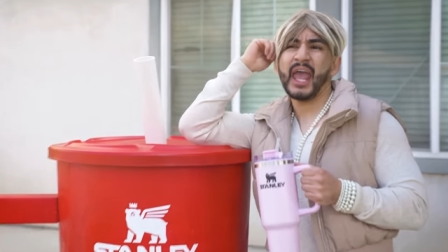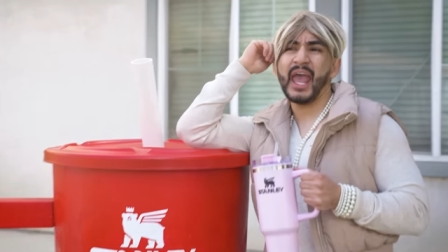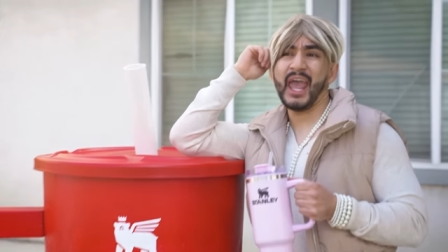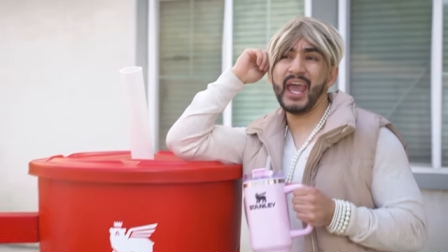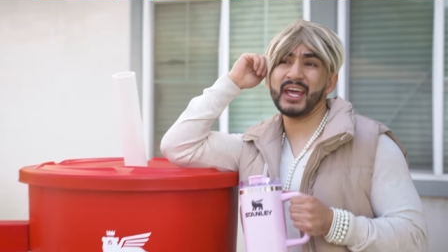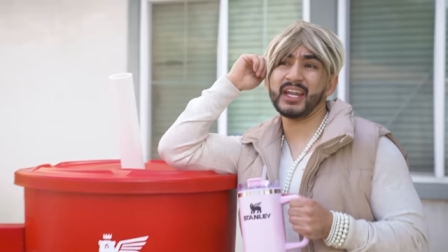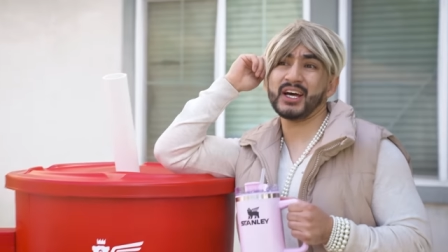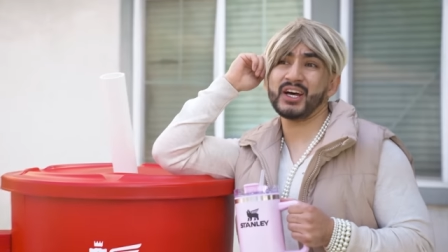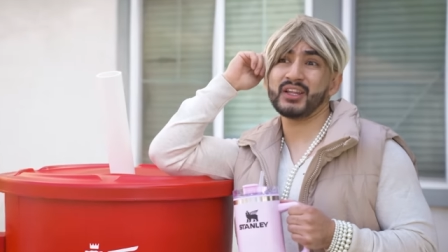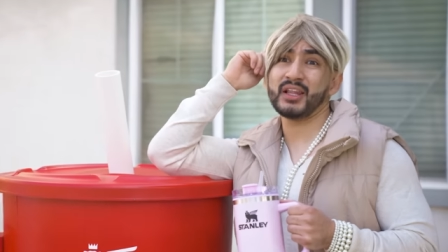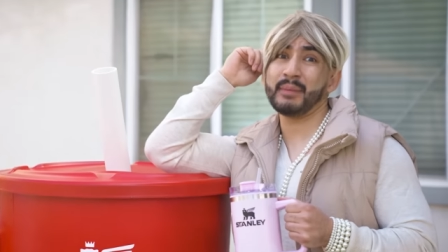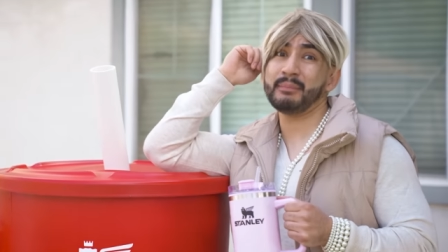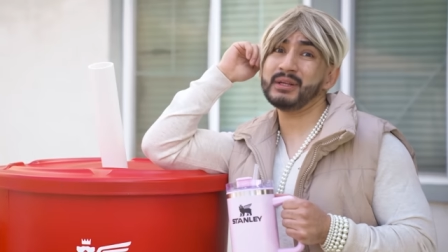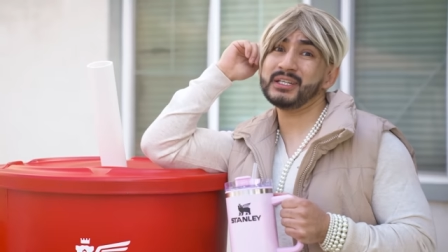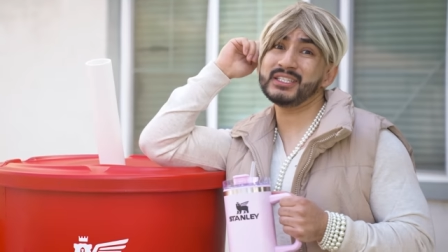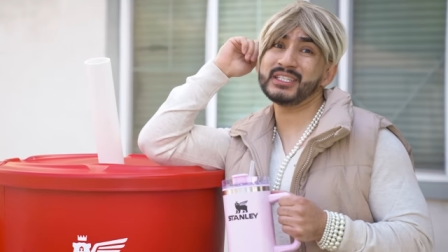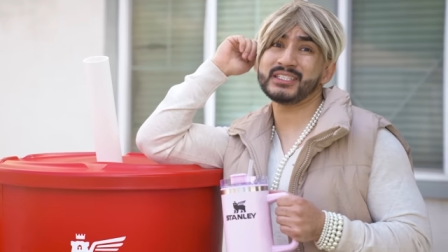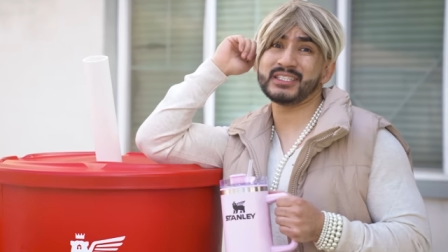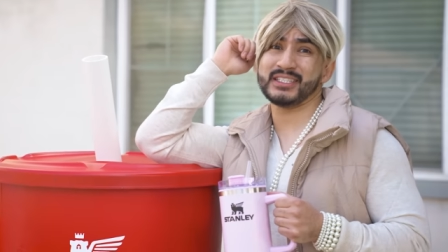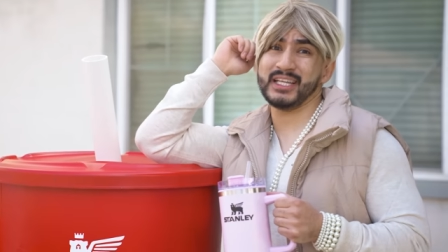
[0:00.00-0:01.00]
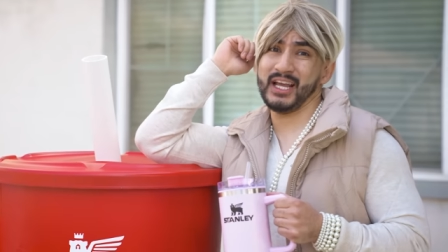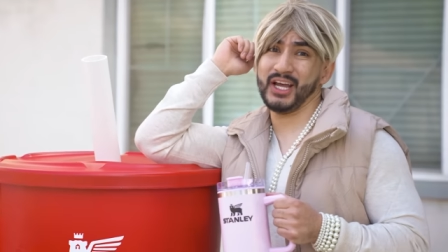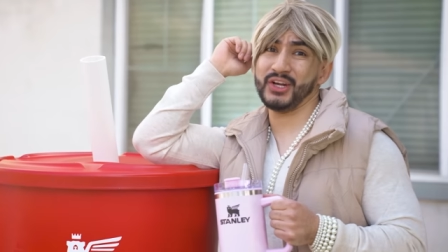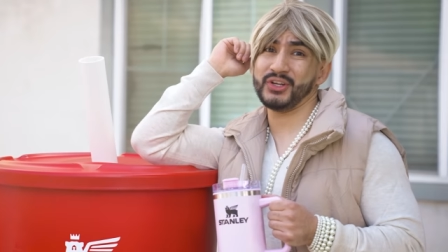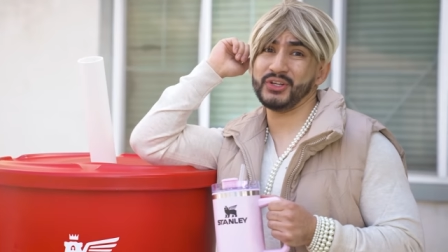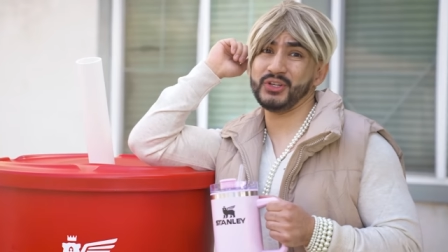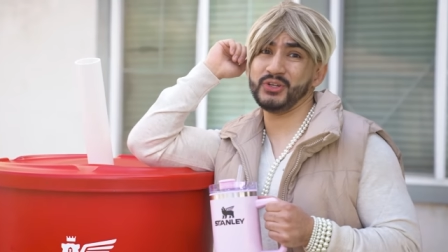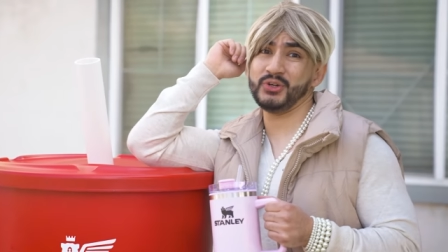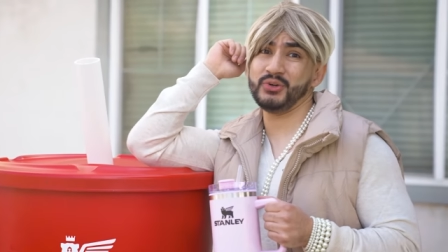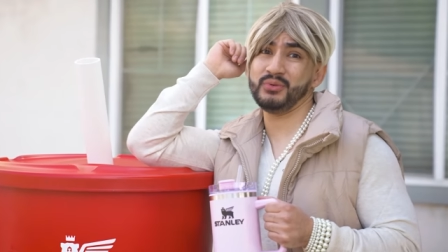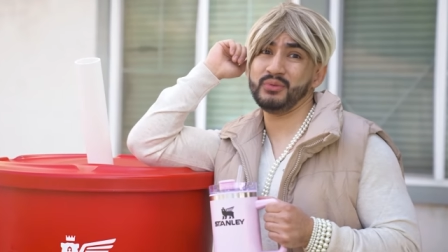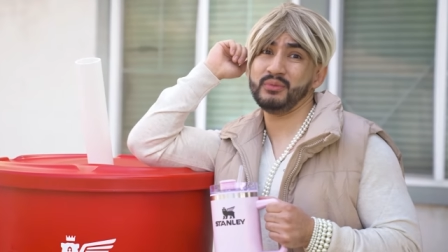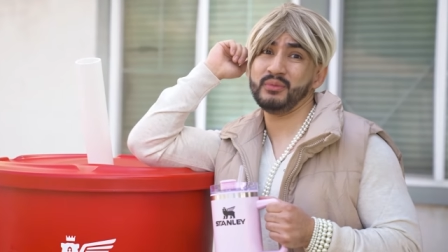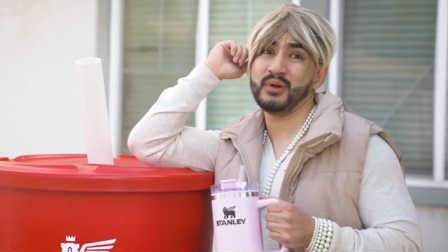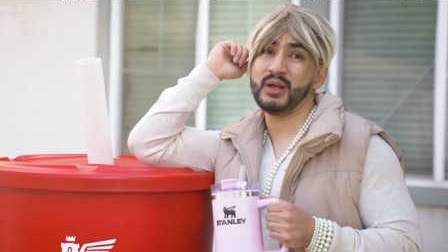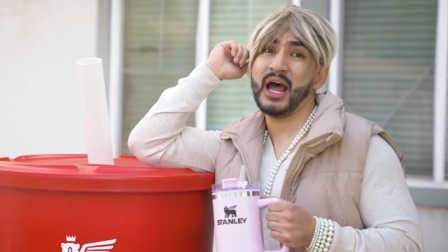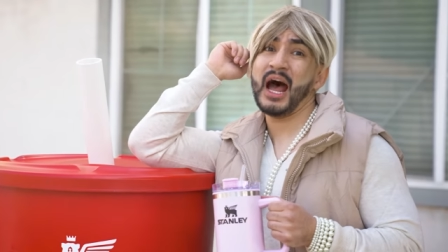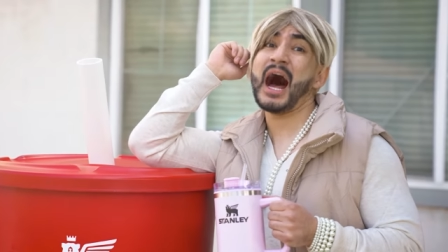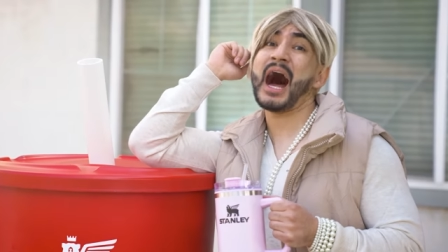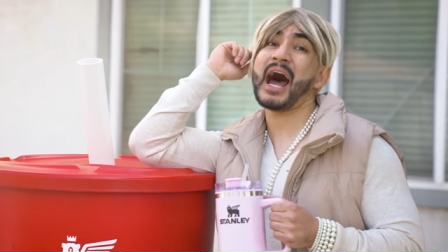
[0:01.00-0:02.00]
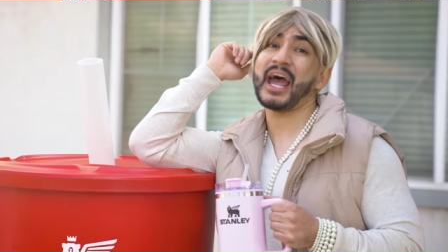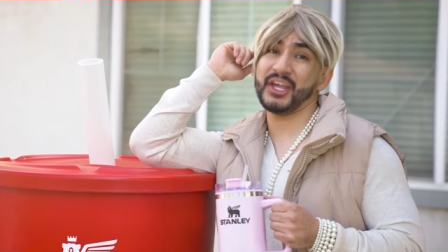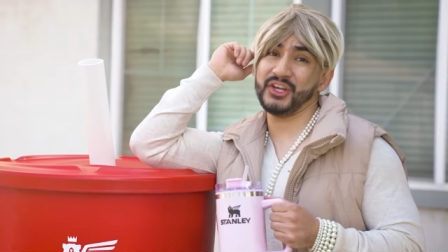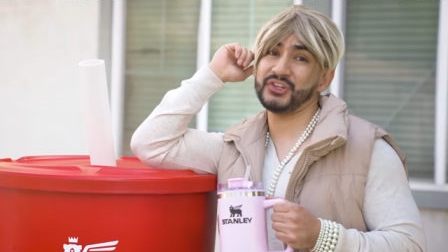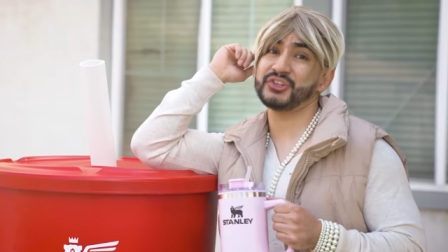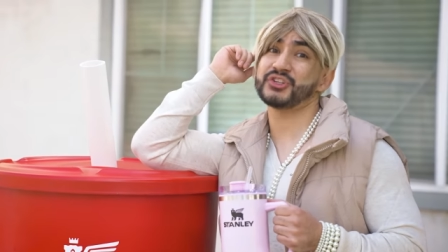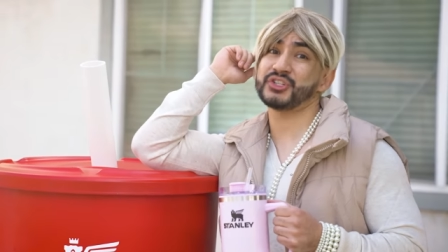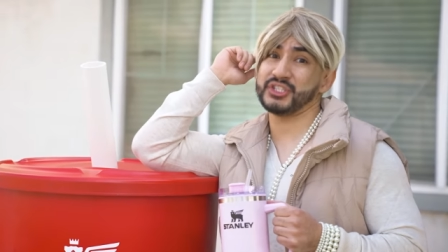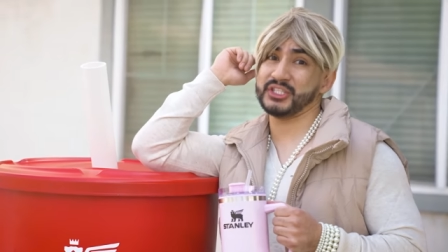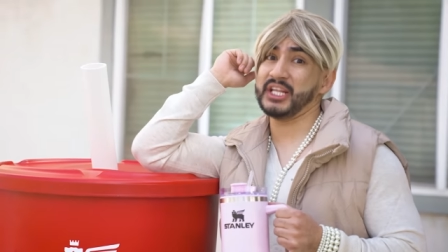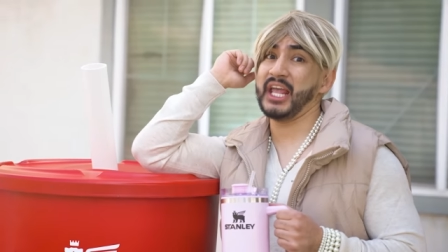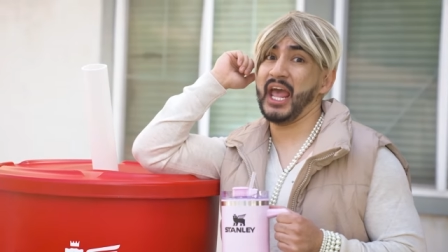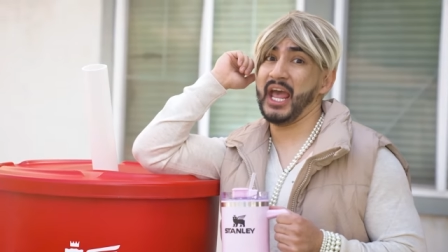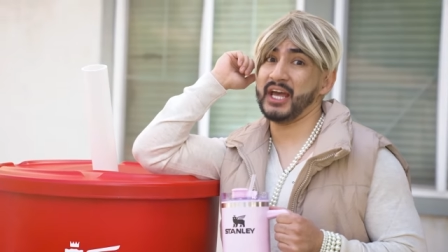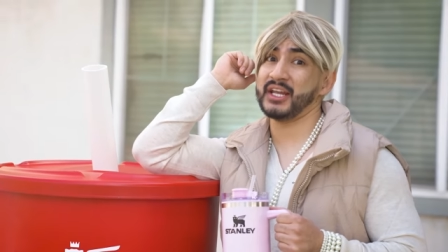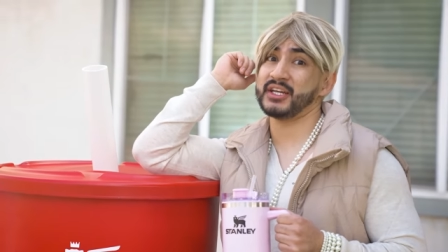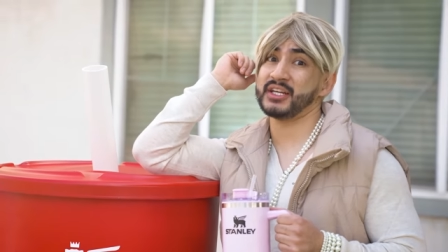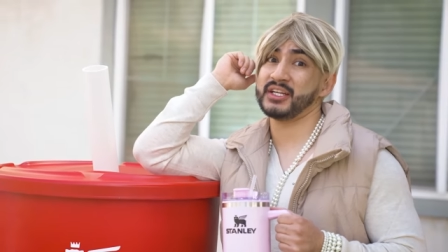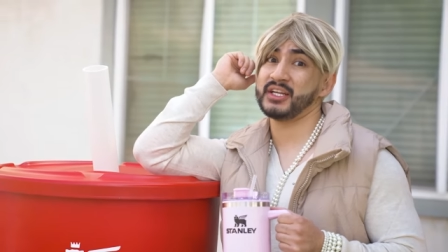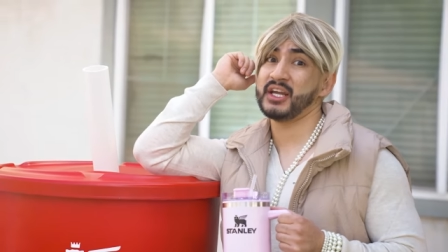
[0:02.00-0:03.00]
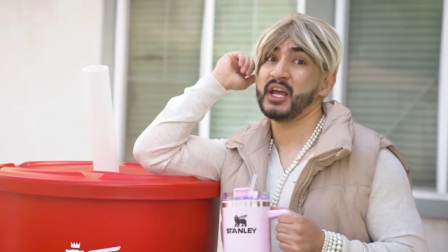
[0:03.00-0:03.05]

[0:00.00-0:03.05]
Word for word: and uh, let me just tell you, I understand.